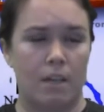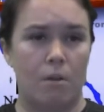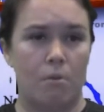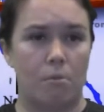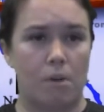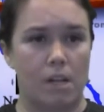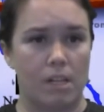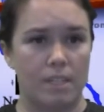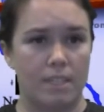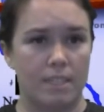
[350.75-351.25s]

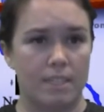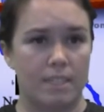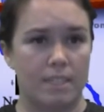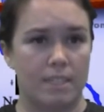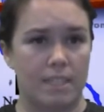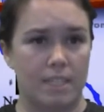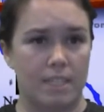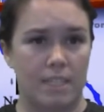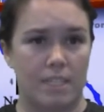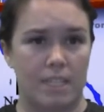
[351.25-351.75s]
Wallace,
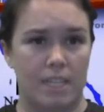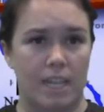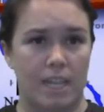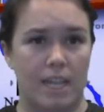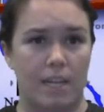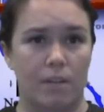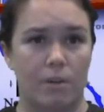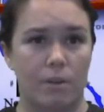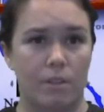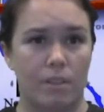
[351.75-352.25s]
Teachey,
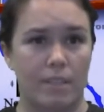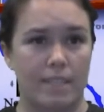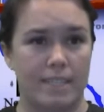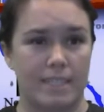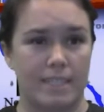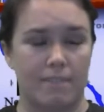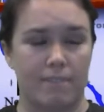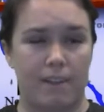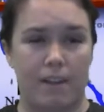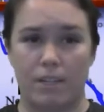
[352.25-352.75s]
and
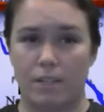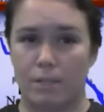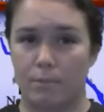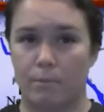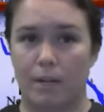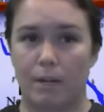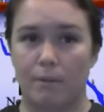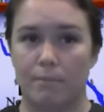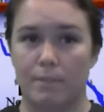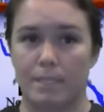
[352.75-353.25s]
Northeast Fire
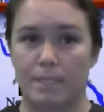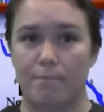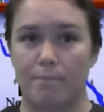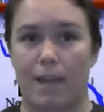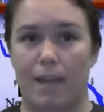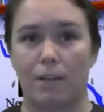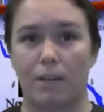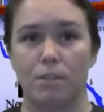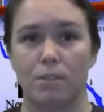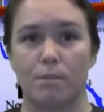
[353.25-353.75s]
Departments
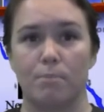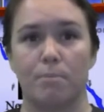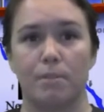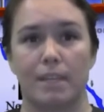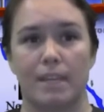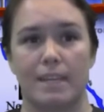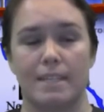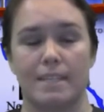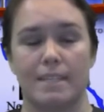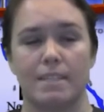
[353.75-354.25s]
battled the
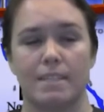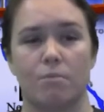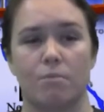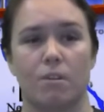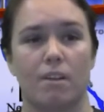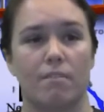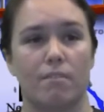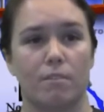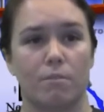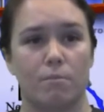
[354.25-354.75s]
blaze in
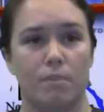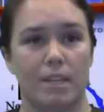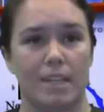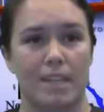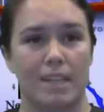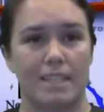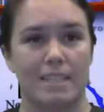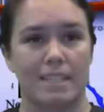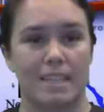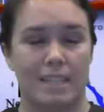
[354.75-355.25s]
one of the
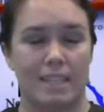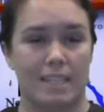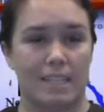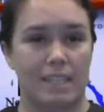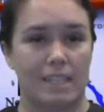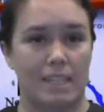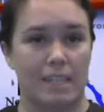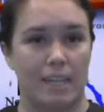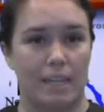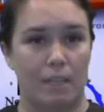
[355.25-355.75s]
wings at the
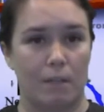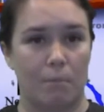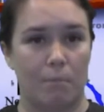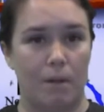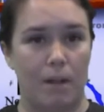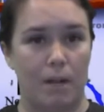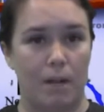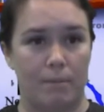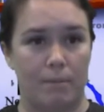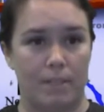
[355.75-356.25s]
Glendale
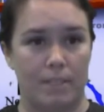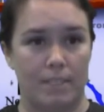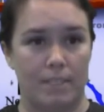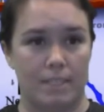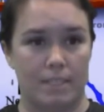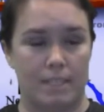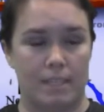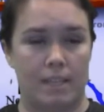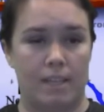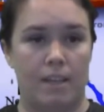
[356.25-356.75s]

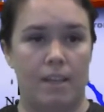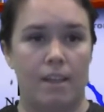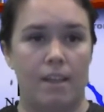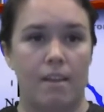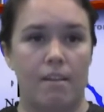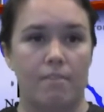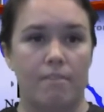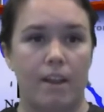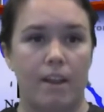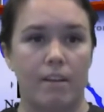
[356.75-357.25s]
Apartments.
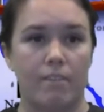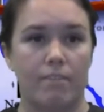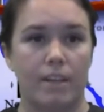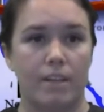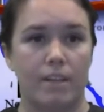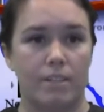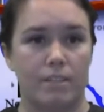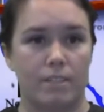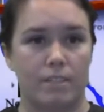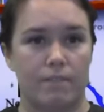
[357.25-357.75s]

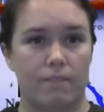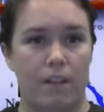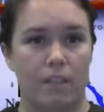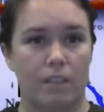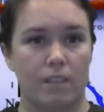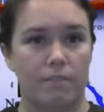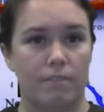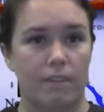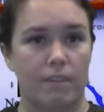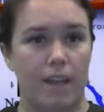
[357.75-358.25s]
Firefighters
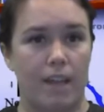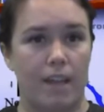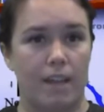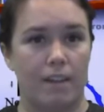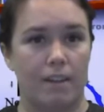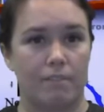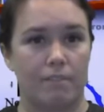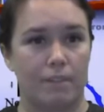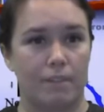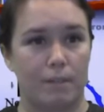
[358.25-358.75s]
fought the
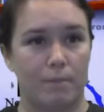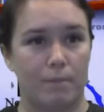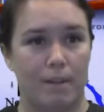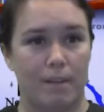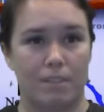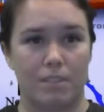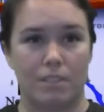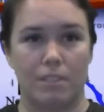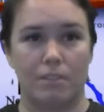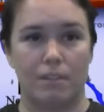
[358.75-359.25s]
fire for
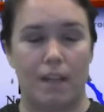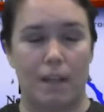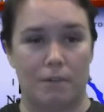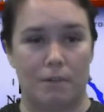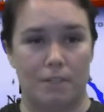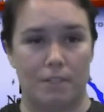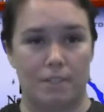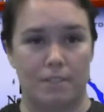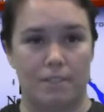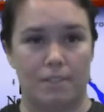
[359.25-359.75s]
about two
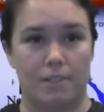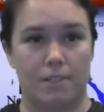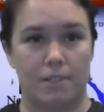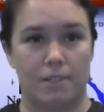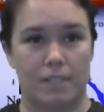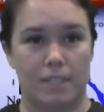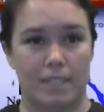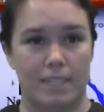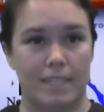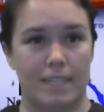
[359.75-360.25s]
hours,
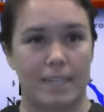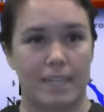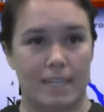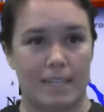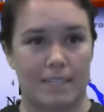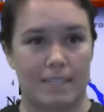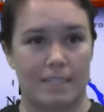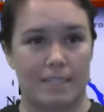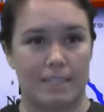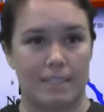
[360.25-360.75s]
according to
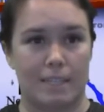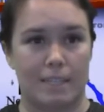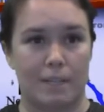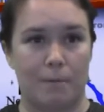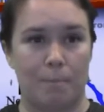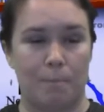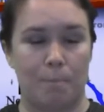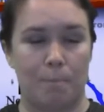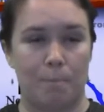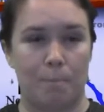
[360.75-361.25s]
Gideons.
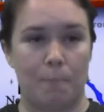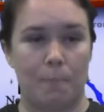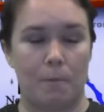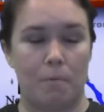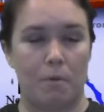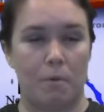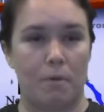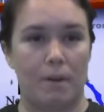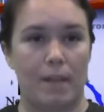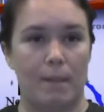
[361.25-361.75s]

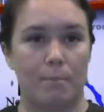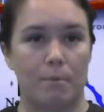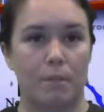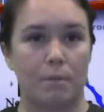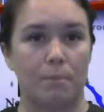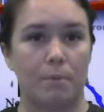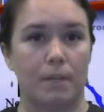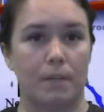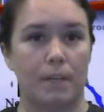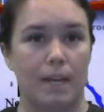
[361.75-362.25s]
We were able to
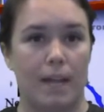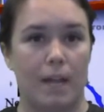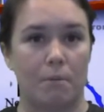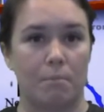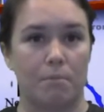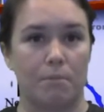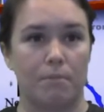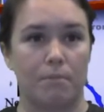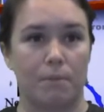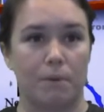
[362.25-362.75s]
put it
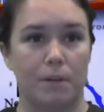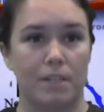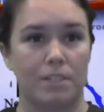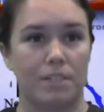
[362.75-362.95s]
out before it